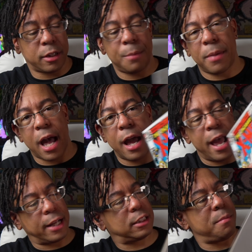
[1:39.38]
up, I
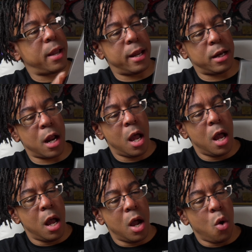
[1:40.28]
got X-Men
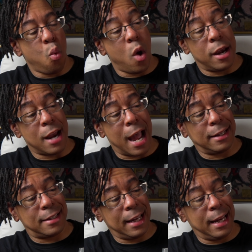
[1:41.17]

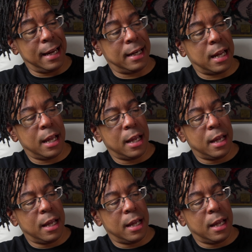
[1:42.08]
119.